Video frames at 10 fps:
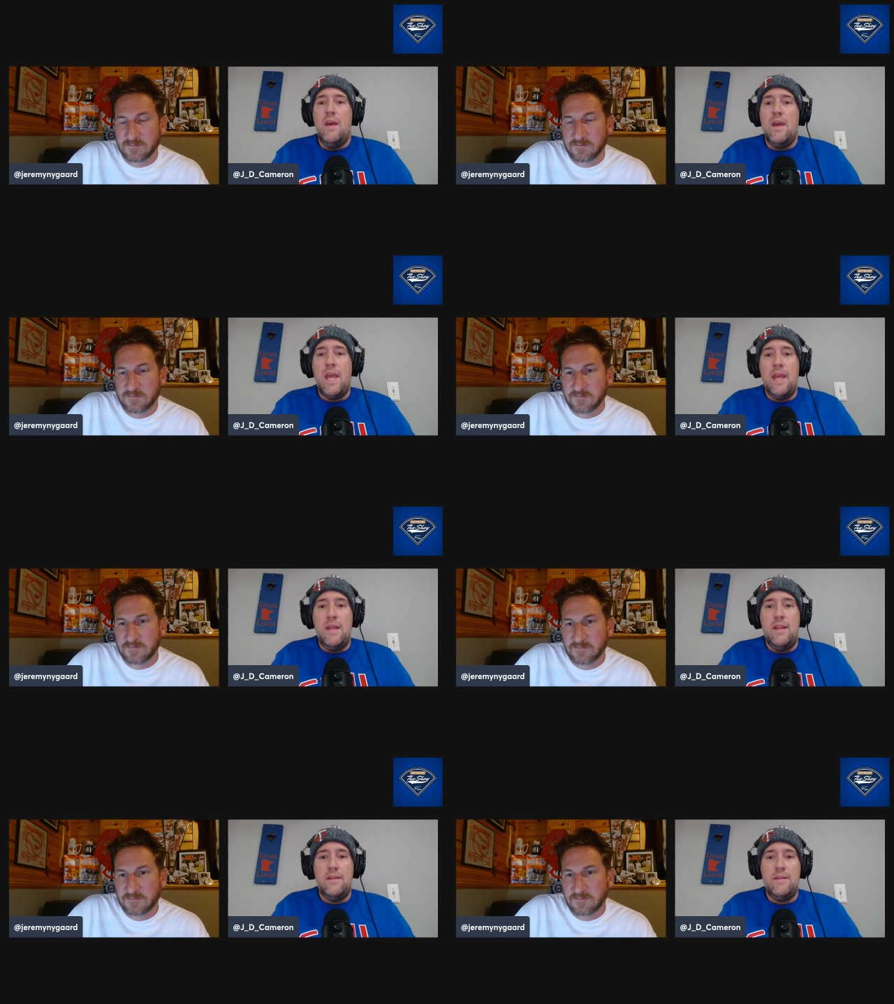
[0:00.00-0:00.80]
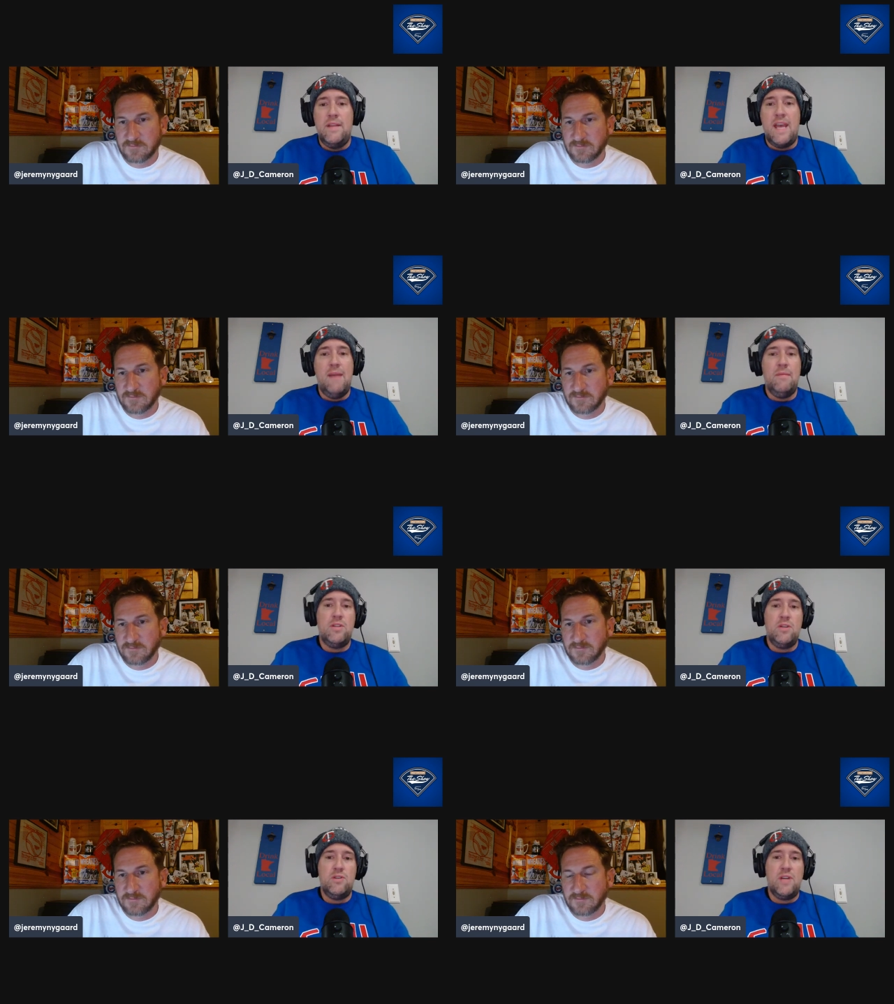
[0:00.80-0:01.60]
Speaker 1: And the
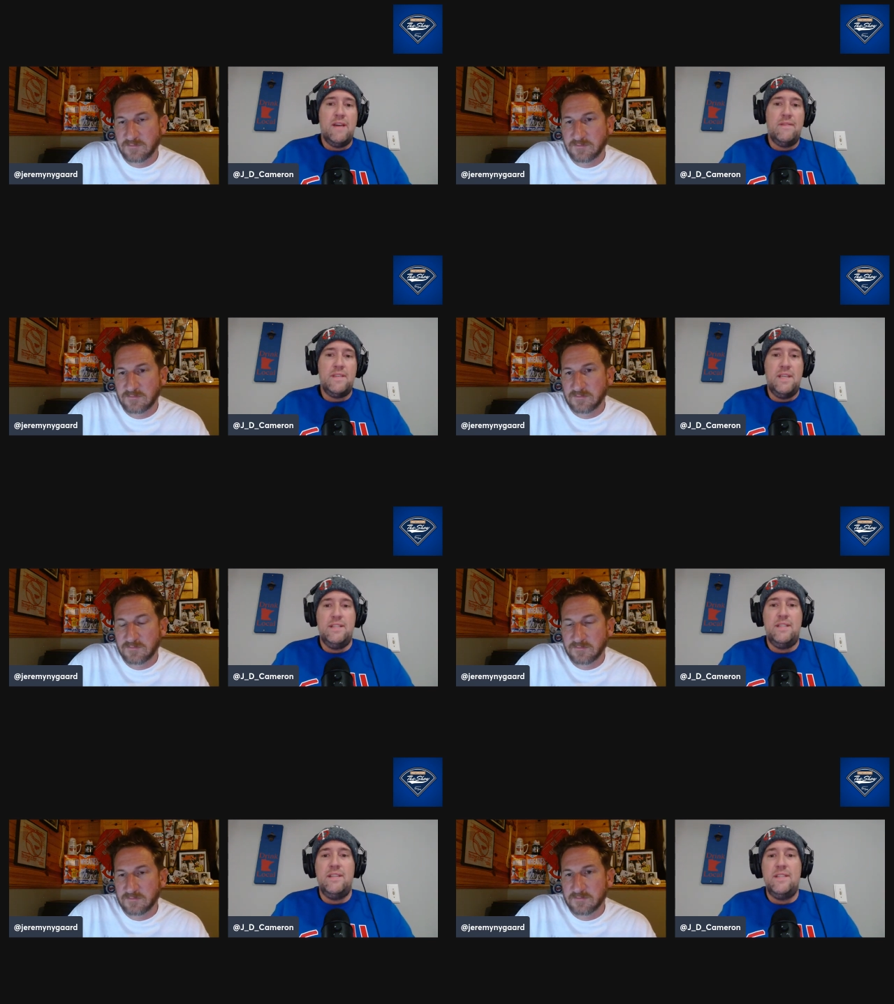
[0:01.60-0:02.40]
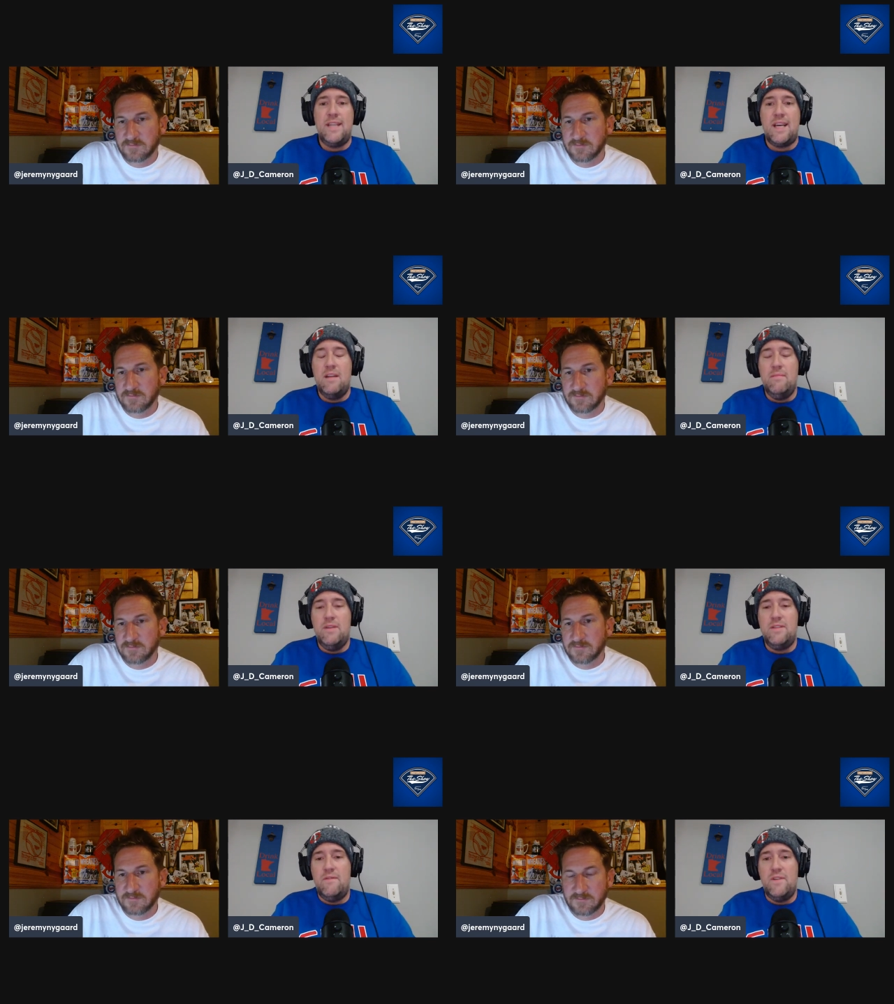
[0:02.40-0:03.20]
amateur draft is the second
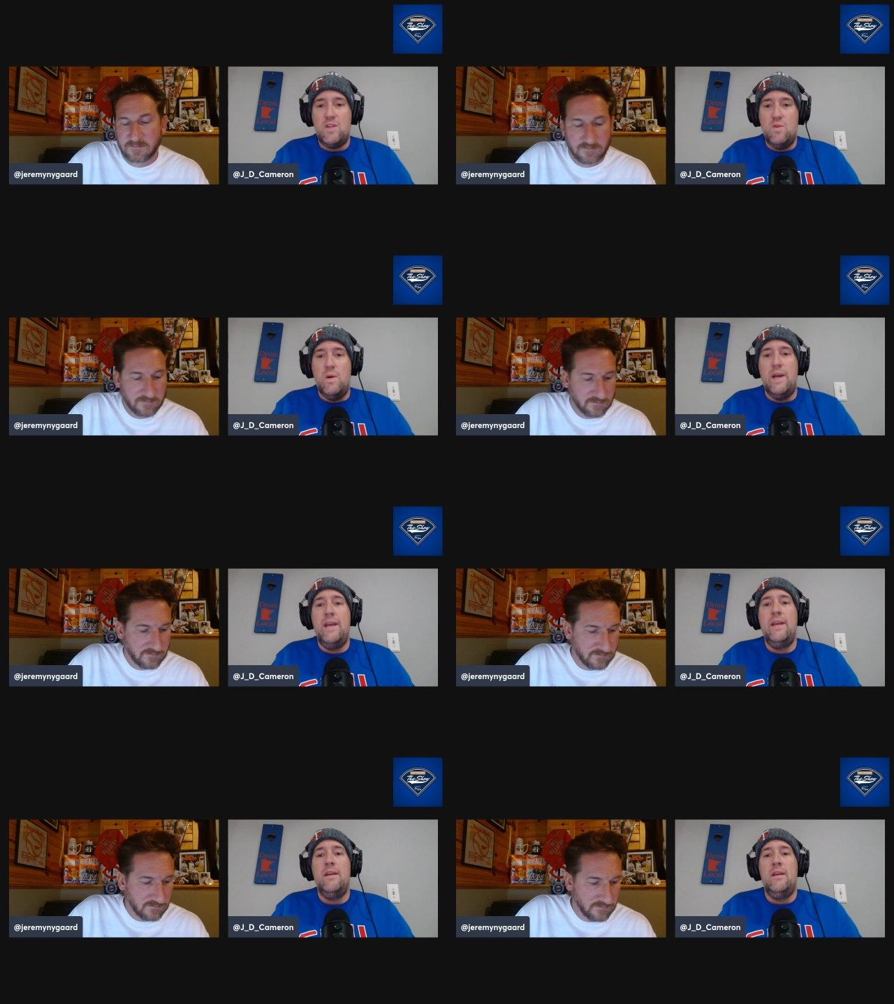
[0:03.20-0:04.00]
most efficient way